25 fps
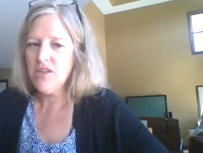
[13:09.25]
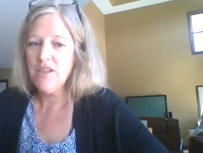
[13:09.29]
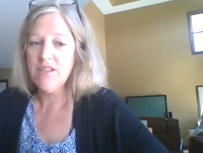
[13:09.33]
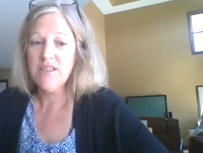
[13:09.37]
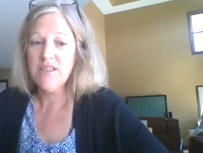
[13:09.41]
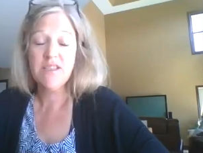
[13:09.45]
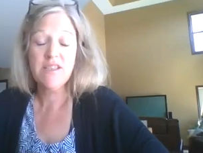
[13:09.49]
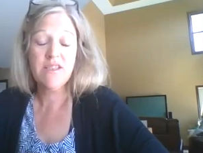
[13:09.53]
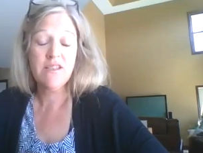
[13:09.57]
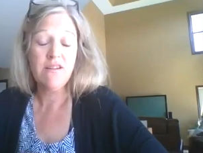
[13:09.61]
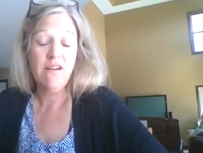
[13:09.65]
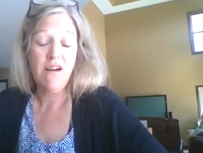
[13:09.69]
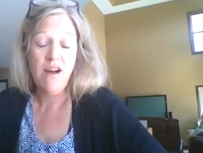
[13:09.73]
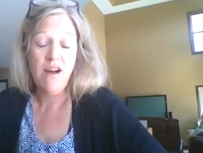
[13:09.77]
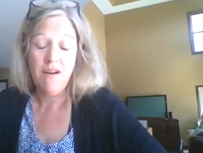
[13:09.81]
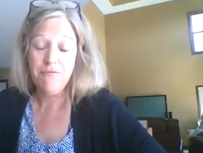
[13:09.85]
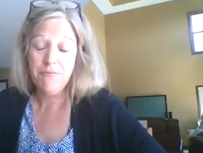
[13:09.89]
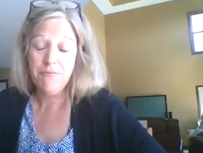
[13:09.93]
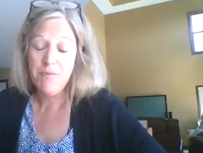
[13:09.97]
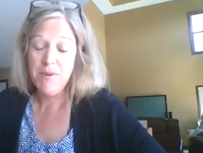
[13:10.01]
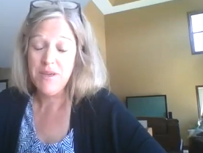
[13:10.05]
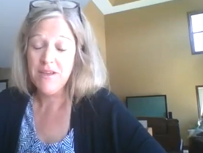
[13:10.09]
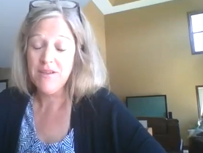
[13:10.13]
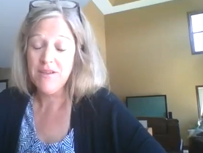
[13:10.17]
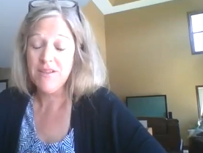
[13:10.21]
It's tough
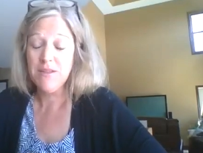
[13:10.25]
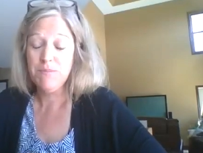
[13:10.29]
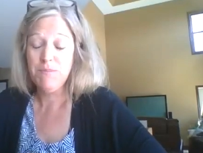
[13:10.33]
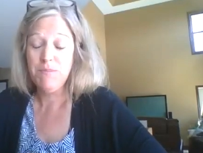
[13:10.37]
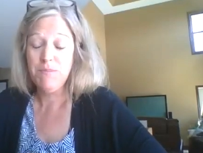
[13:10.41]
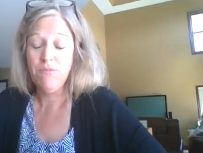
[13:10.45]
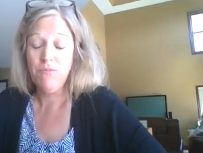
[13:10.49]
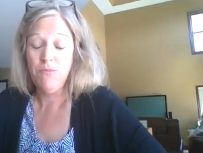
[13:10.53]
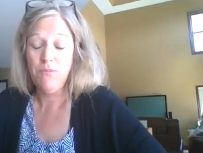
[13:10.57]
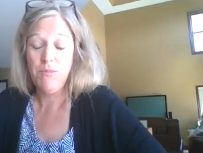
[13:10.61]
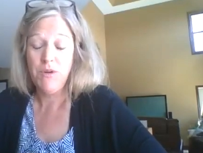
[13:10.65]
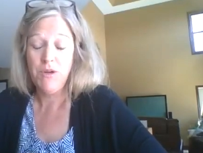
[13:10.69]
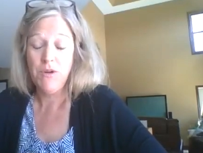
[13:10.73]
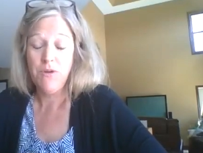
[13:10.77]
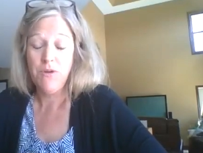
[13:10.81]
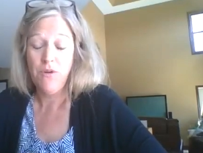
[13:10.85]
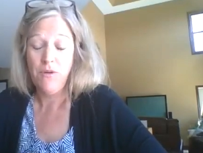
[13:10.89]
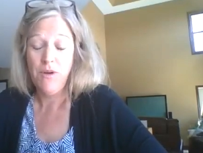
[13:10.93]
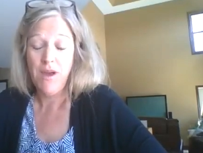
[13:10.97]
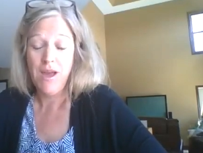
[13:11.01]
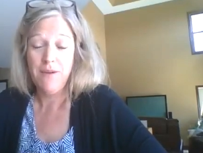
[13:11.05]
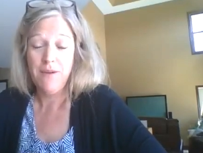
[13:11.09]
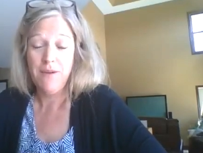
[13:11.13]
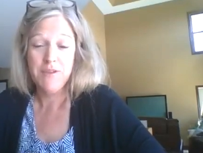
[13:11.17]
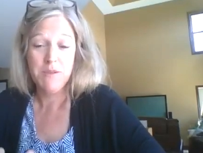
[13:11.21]
because you
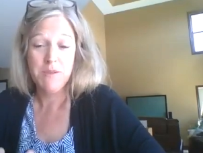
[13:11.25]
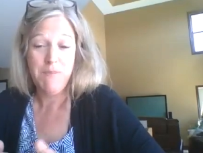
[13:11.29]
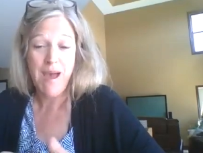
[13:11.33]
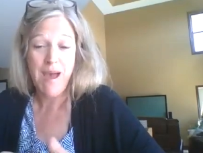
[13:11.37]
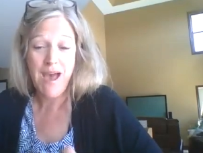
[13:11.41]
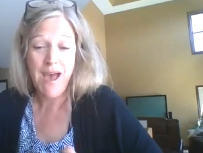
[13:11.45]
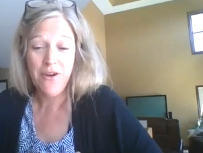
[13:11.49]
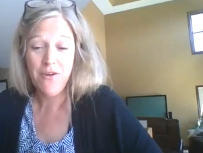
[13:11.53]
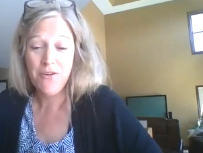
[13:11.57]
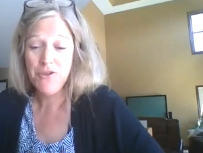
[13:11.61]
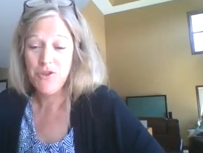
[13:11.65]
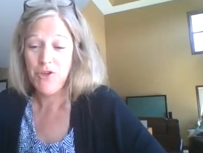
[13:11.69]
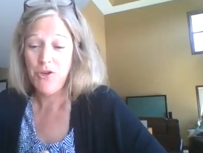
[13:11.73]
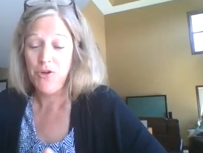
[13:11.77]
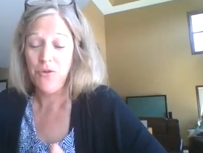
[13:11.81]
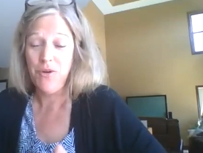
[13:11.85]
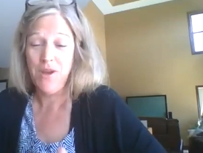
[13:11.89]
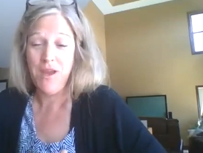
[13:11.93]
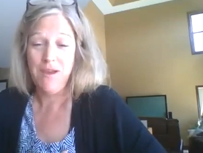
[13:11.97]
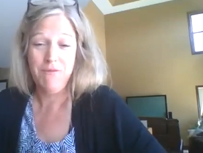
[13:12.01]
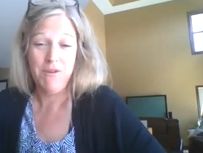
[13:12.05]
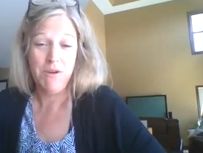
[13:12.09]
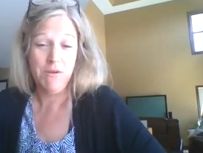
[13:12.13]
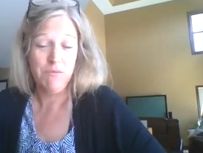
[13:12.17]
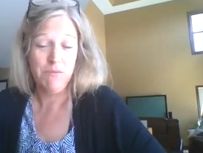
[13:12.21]
don't have spotters, you don't
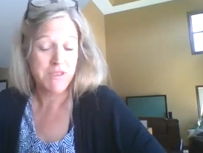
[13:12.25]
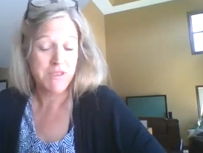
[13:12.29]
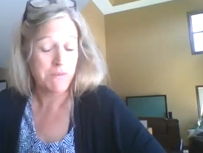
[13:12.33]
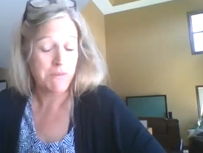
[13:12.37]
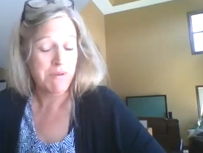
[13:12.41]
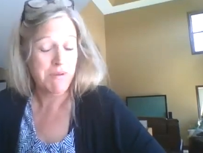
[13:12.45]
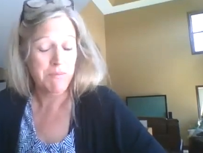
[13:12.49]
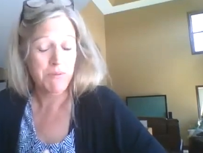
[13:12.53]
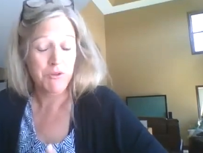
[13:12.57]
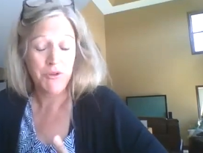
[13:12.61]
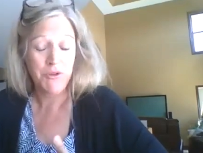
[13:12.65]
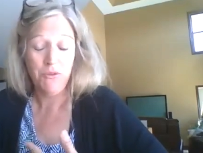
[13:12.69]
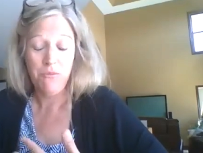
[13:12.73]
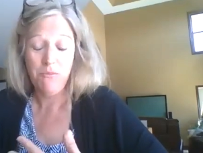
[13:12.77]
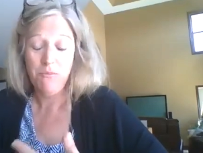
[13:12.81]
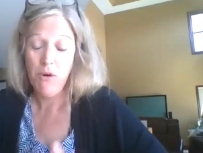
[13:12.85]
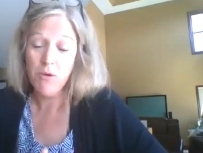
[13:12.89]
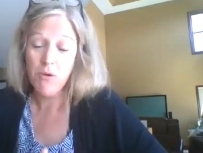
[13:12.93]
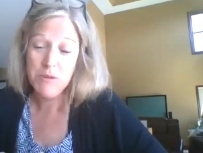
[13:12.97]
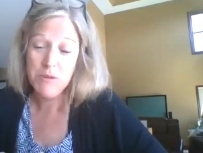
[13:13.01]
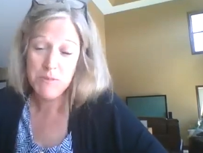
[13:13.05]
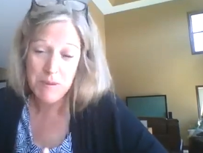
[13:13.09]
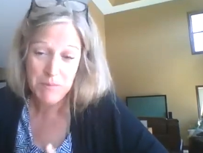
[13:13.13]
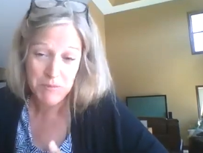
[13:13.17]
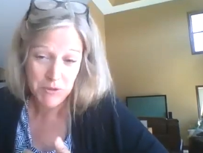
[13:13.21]
have,
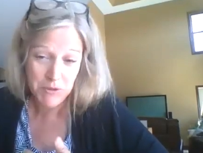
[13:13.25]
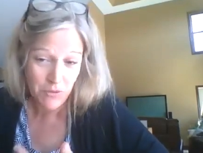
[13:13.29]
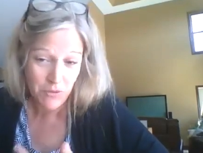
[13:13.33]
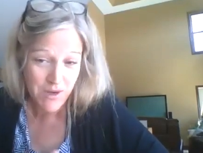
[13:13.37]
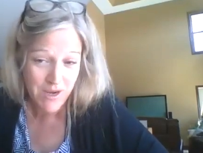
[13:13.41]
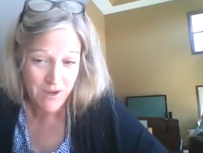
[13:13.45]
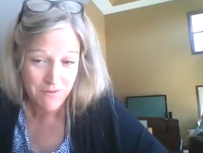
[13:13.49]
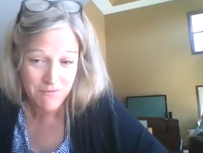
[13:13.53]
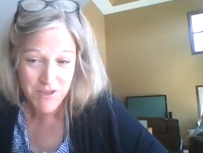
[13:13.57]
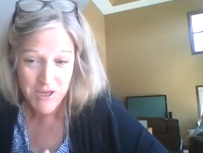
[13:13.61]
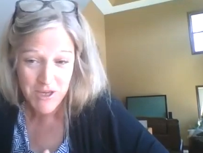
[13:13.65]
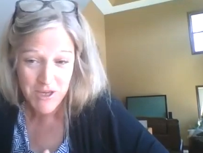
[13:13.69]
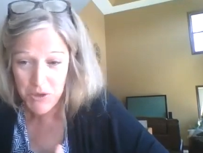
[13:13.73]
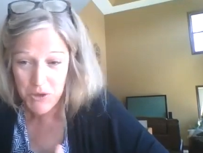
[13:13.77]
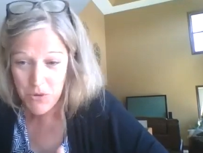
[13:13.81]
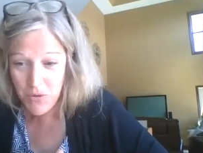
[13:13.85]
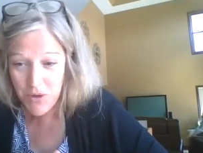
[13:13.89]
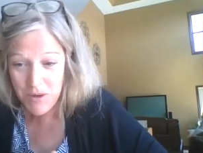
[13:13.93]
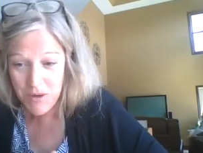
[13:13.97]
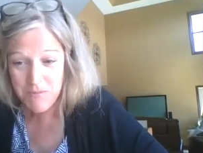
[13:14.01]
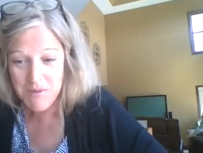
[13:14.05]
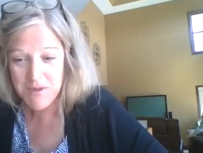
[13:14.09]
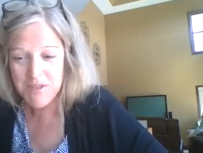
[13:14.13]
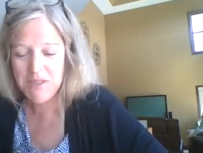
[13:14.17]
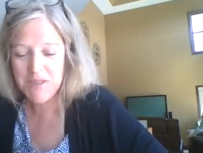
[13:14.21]
most people don't have the
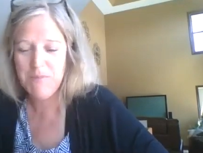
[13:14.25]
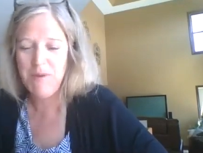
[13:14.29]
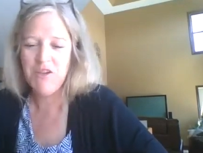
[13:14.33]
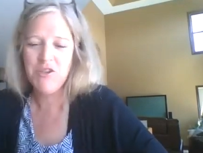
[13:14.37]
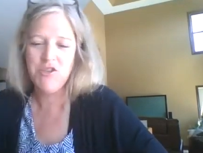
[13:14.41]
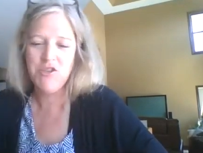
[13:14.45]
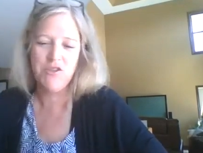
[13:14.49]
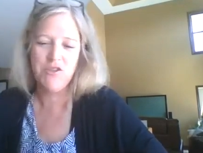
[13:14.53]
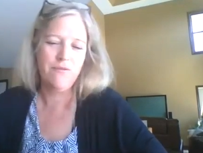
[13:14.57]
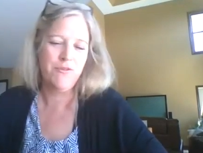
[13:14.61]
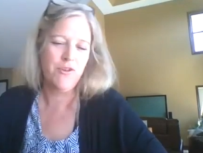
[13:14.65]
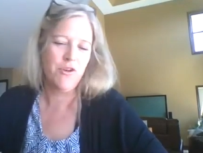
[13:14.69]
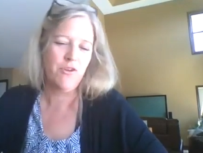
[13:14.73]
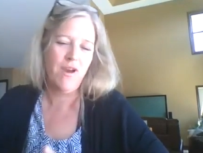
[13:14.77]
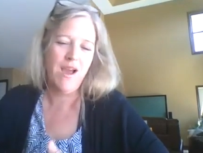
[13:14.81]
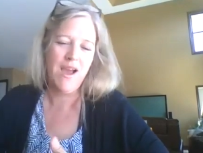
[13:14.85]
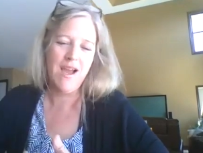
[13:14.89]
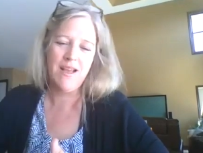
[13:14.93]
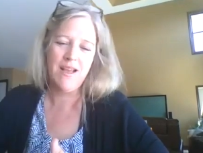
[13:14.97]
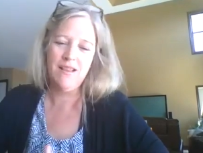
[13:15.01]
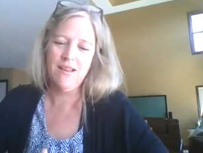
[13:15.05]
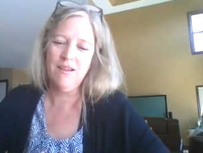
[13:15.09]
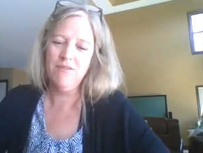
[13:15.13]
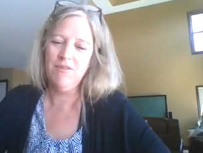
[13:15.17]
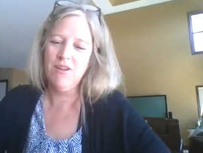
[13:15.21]
equipment, especially if you're
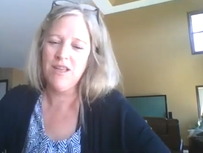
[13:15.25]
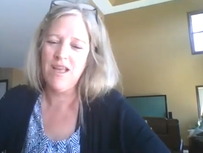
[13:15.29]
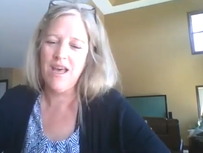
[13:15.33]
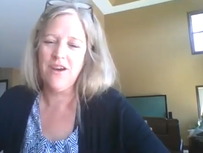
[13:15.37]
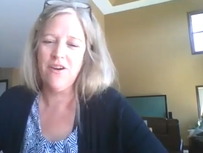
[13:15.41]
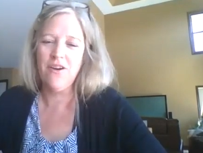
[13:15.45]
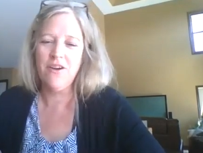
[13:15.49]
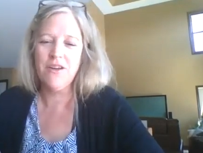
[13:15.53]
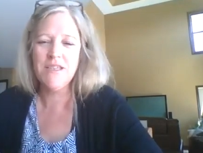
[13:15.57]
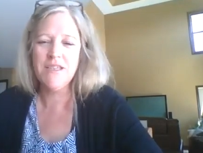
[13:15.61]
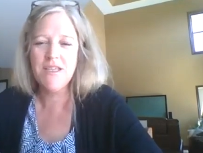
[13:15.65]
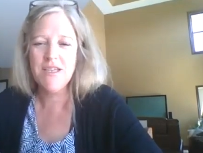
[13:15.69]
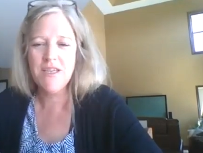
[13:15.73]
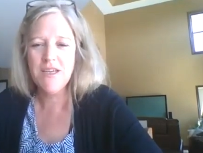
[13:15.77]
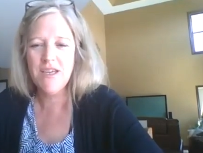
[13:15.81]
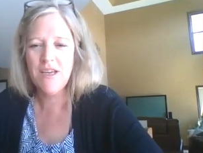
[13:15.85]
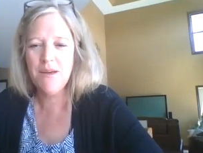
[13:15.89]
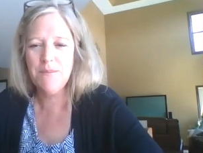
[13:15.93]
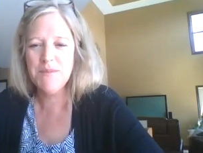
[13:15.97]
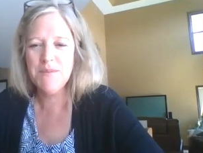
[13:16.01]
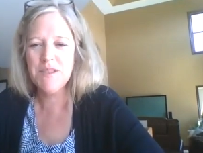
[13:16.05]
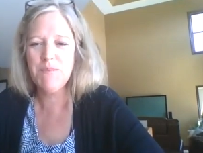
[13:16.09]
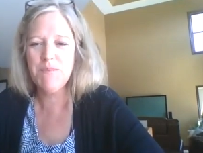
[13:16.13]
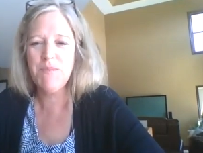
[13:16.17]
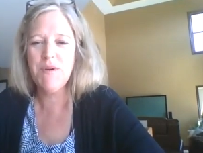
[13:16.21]
high level on our
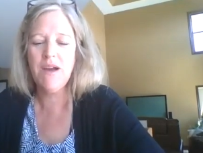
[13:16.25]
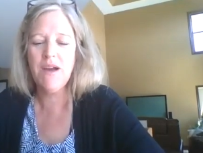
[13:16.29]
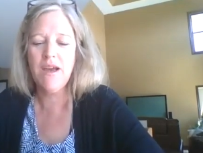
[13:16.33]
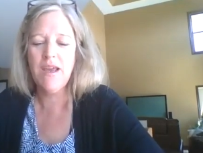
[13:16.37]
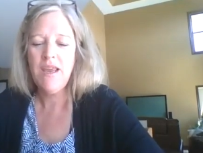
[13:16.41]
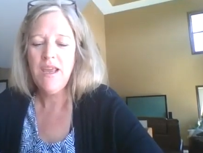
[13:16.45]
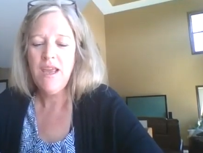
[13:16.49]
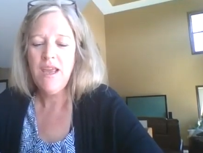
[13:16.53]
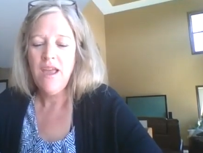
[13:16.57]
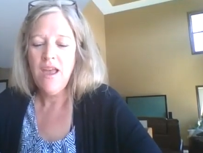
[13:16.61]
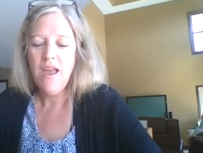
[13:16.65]
teams, but